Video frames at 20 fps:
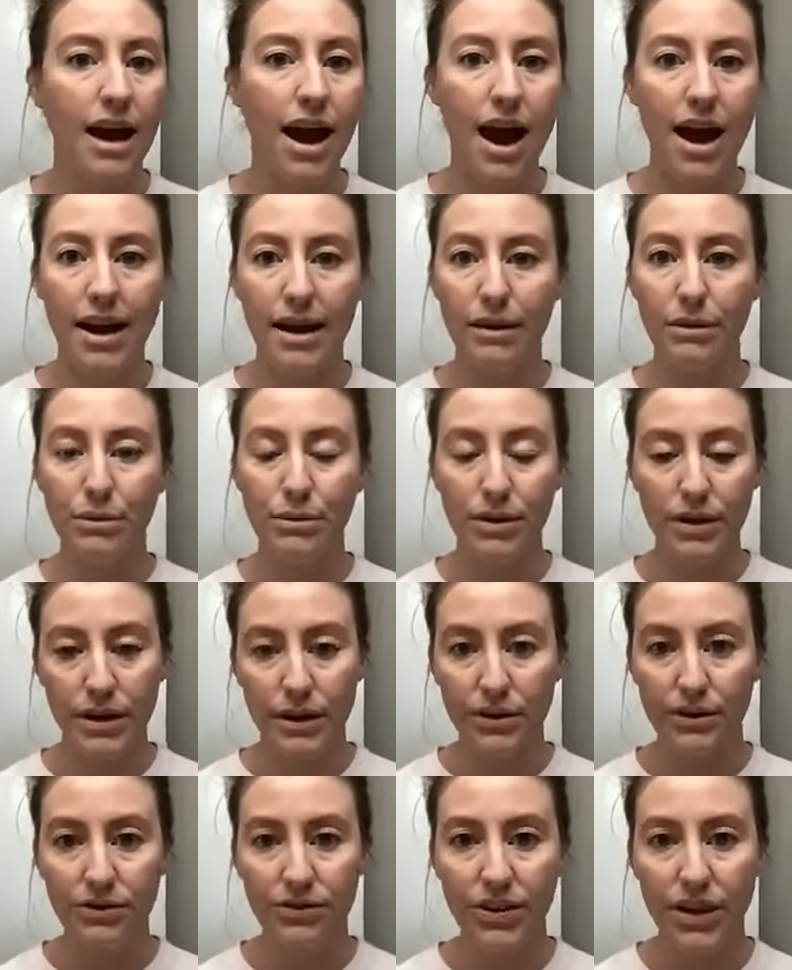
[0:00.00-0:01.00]
I really
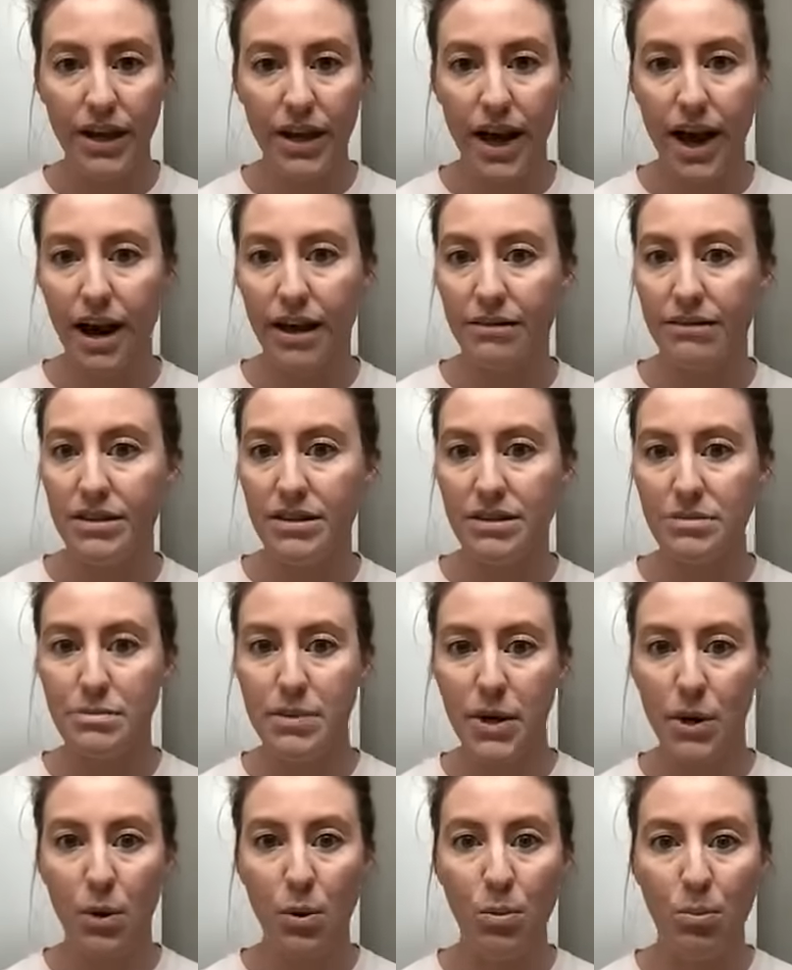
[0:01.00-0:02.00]
don't feel like I have this
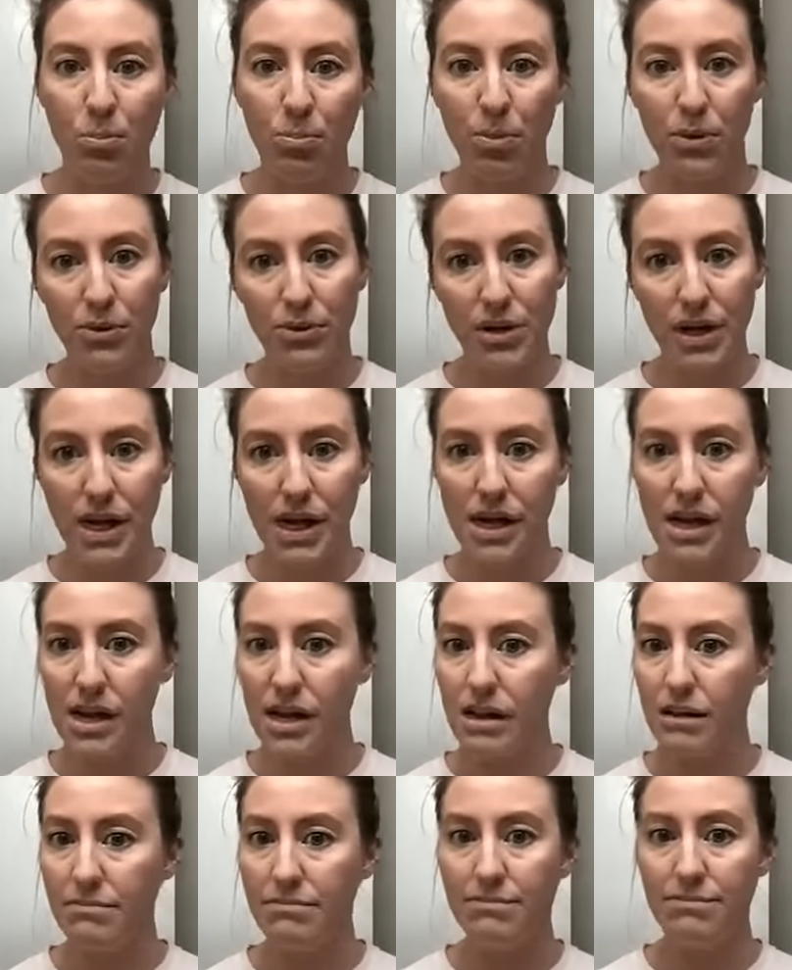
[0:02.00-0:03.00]
big old
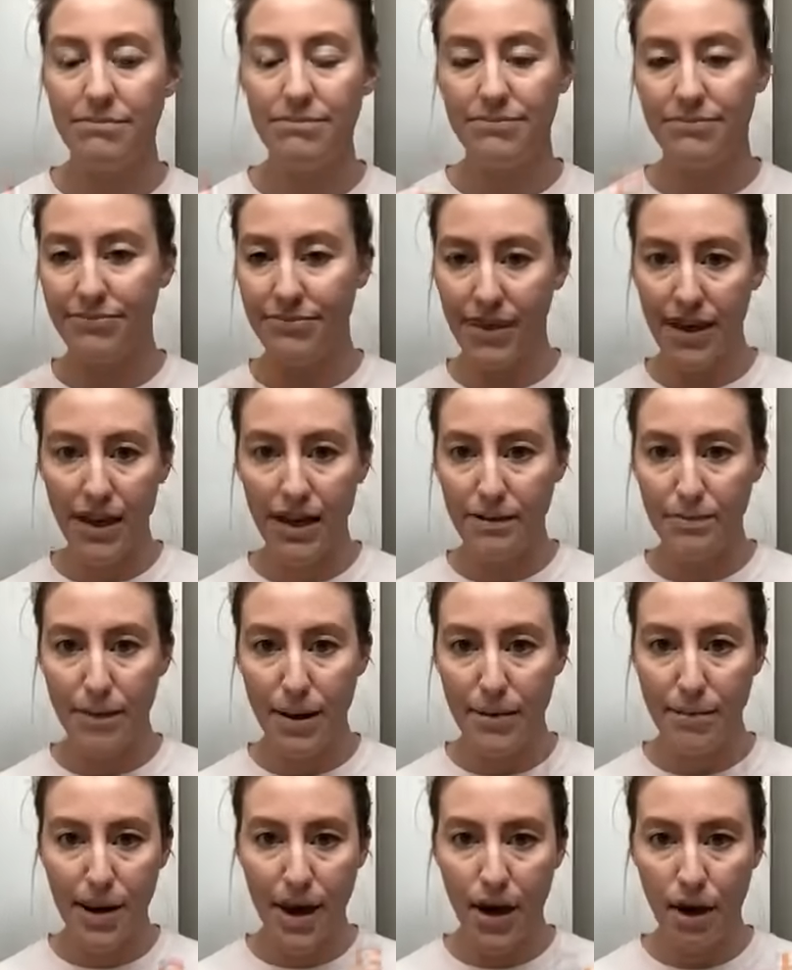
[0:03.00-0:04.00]
bulky thing in
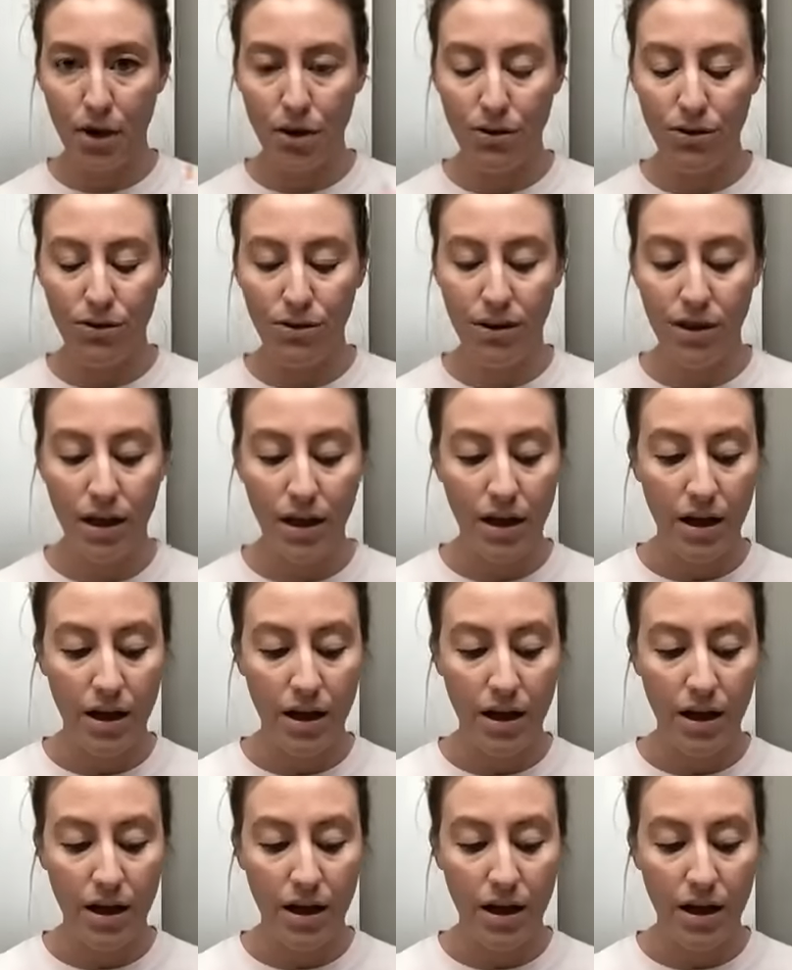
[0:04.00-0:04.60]
my mouth.